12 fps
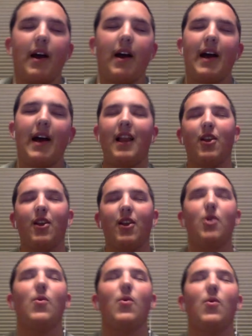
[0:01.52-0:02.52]

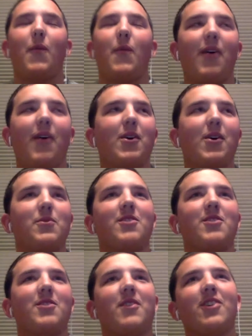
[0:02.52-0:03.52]
Hello and welcome to the
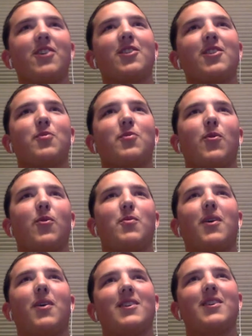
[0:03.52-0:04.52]
Very Good Sports
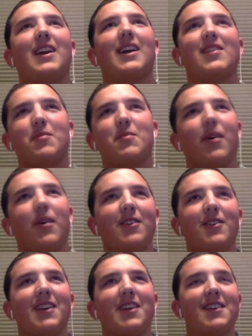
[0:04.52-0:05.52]
Podcast. The
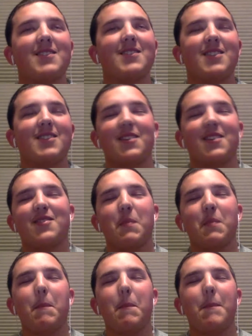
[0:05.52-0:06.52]
podcast does
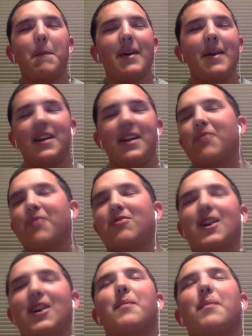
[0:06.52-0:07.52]
many different
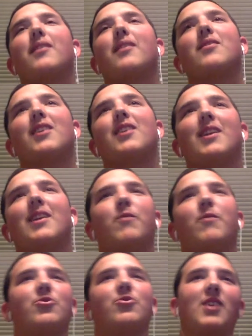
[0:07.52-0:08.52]
topics. I've done NFL
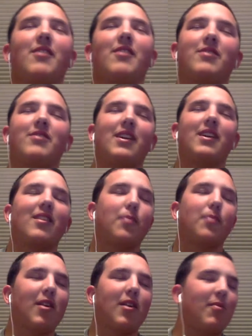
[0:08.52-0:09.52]
draft things,
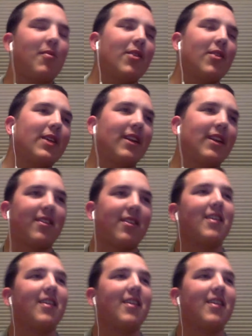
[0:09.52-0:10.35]
baseball things,